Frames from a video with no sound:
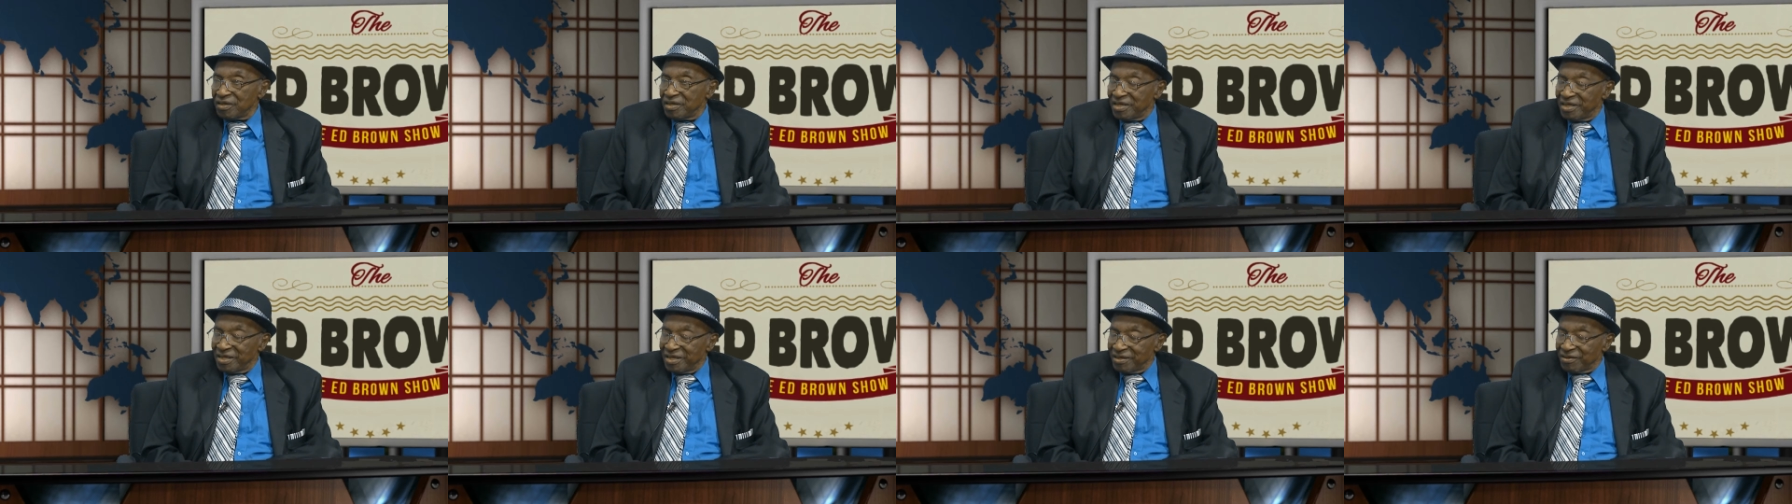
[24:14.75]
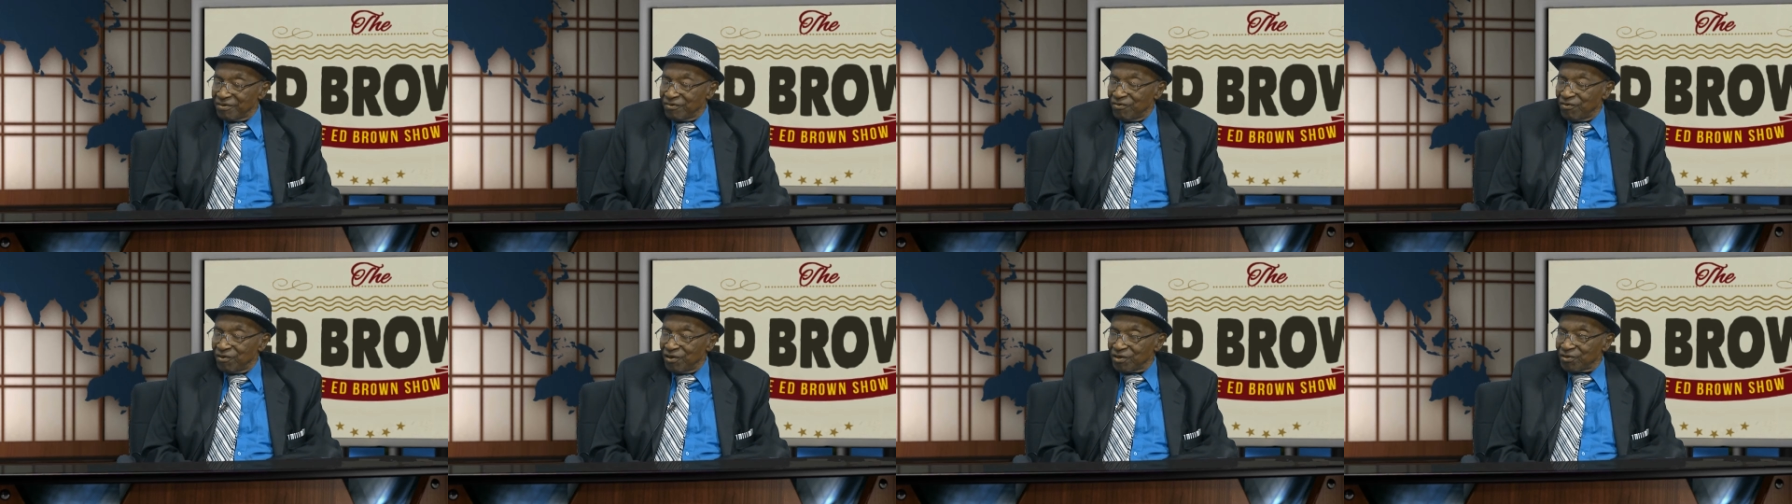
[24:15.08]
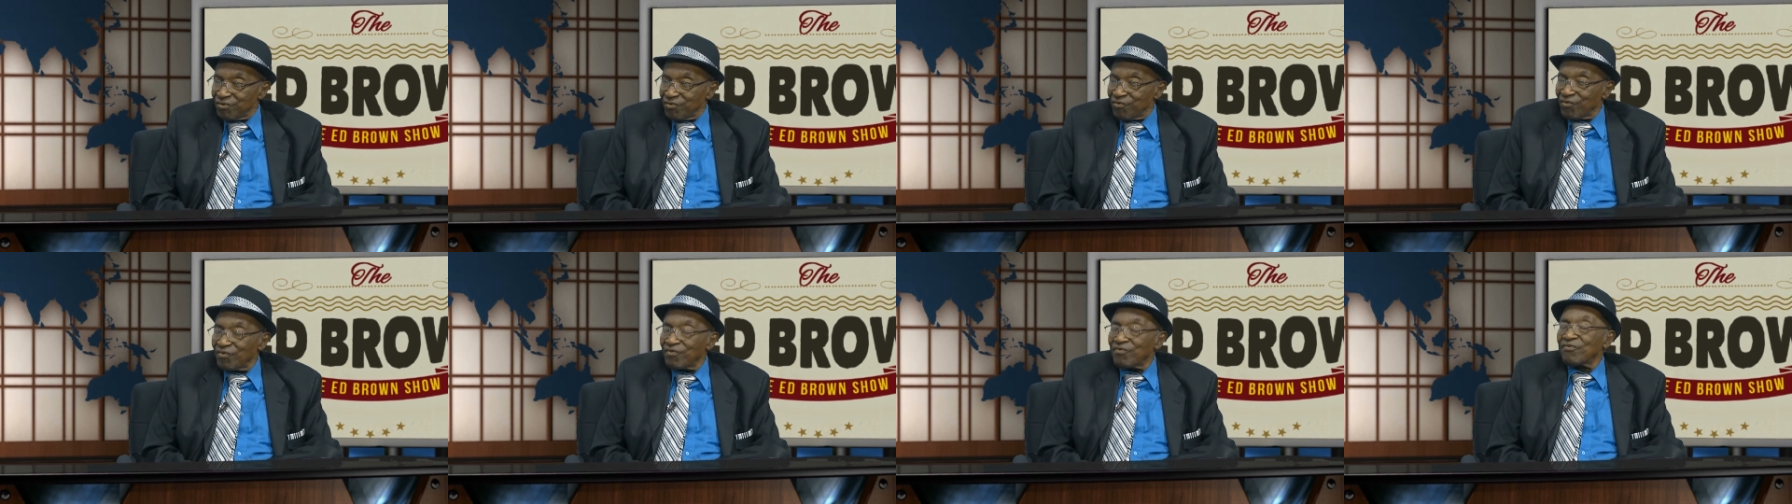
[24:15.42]

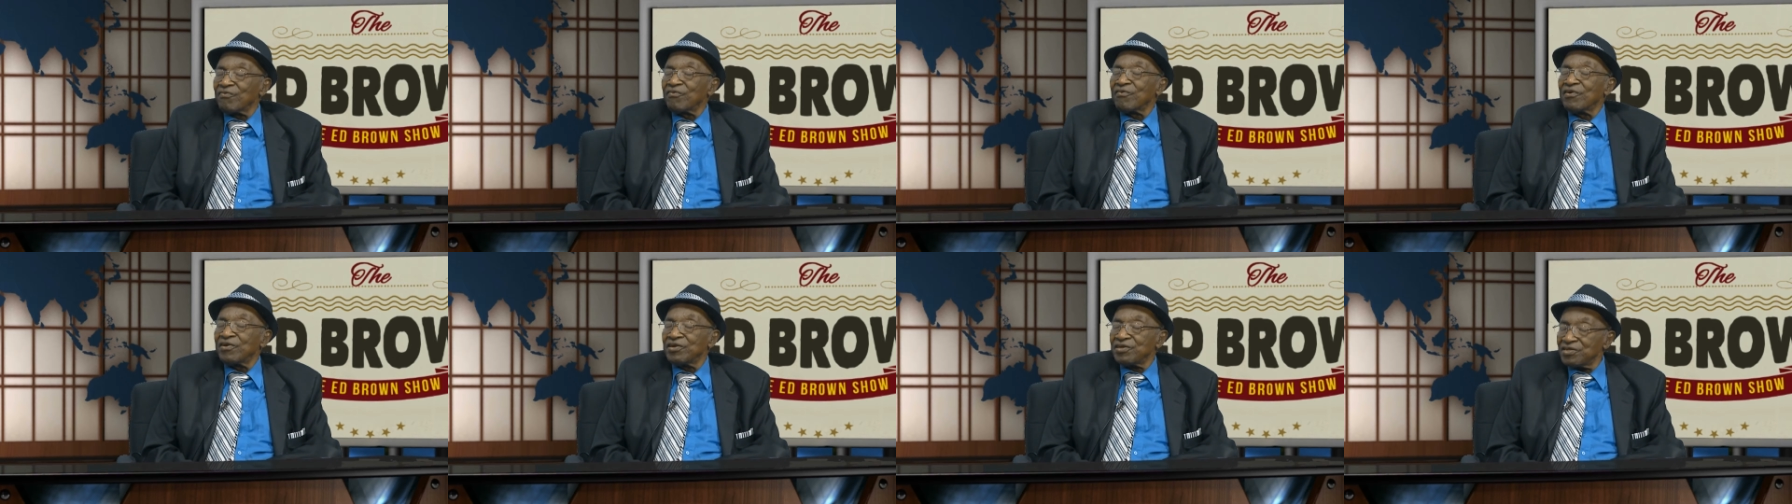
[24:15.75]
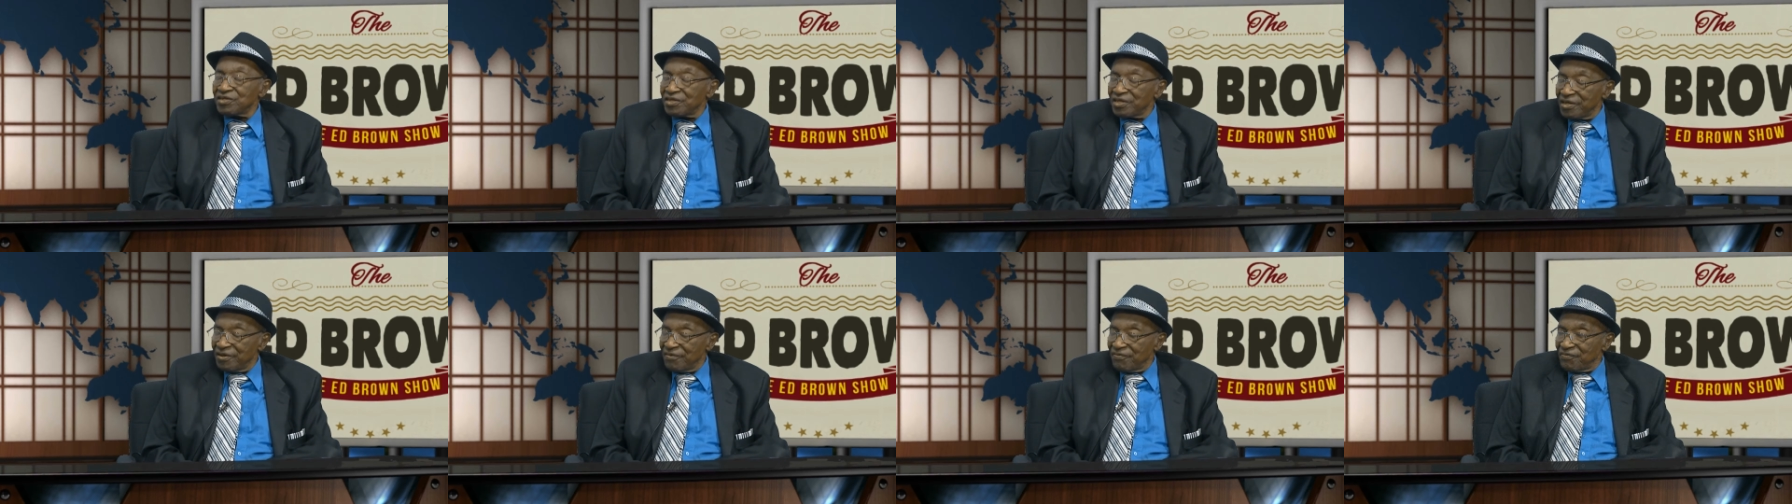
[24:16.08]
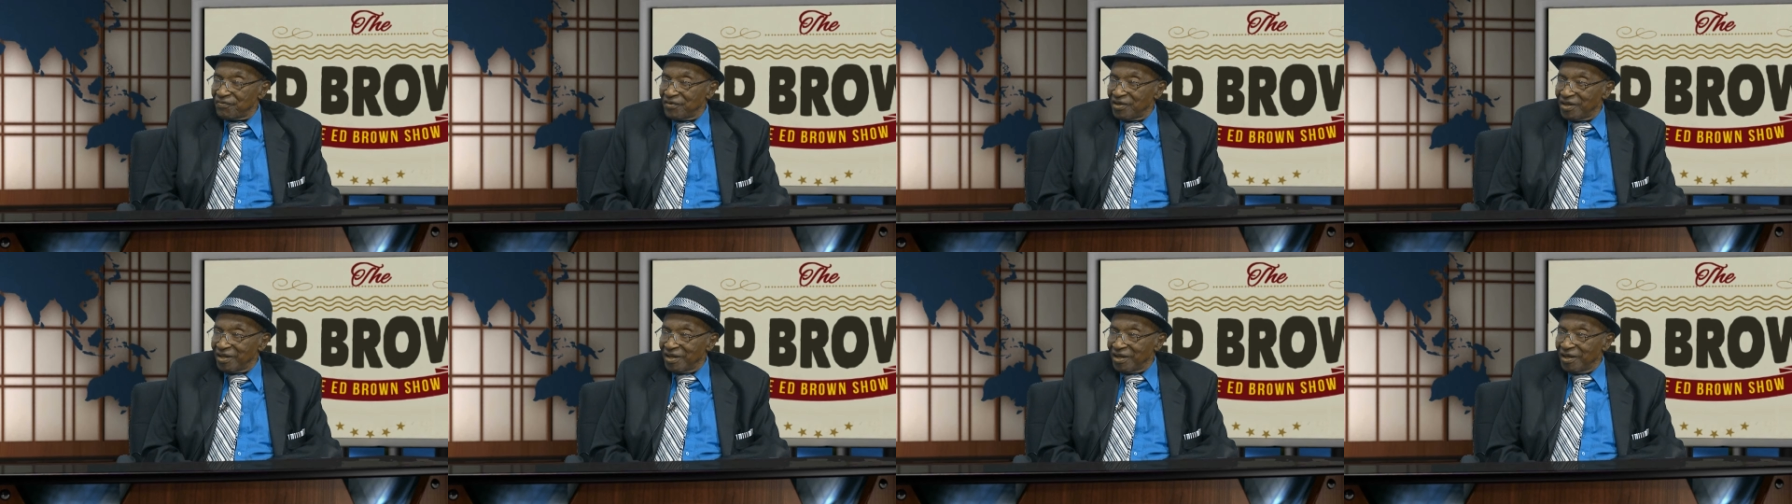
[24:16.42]
incarceration if
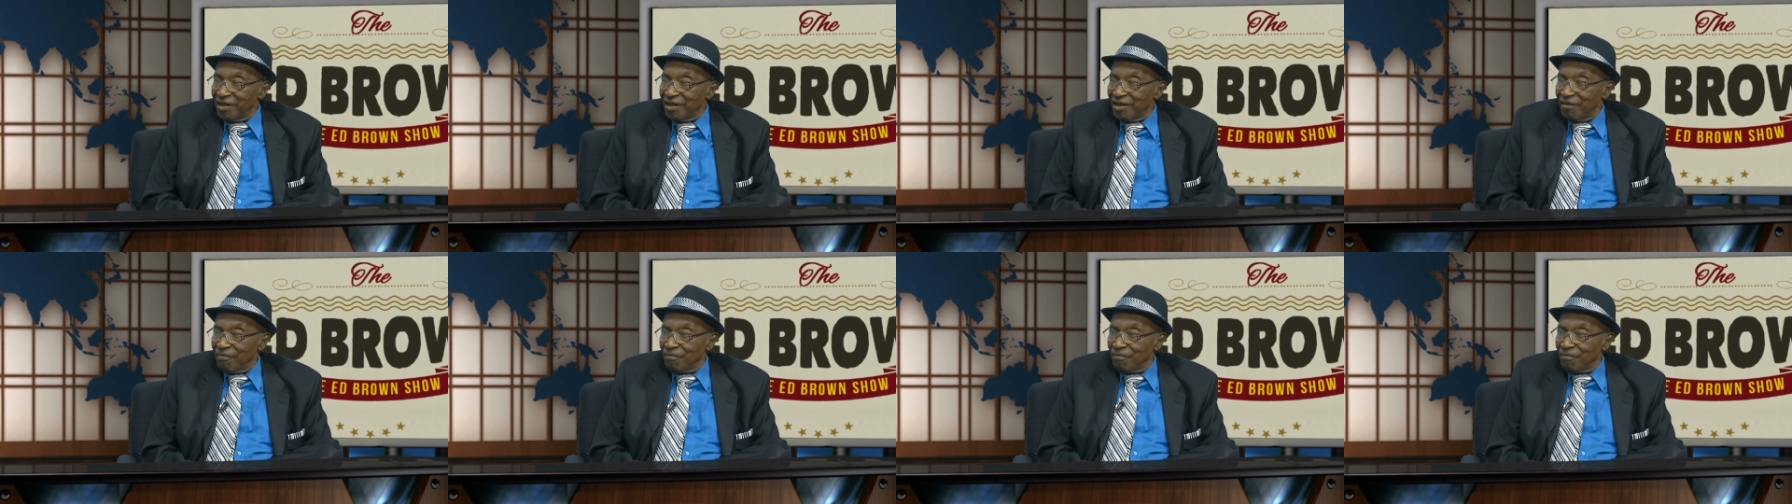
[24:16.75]
the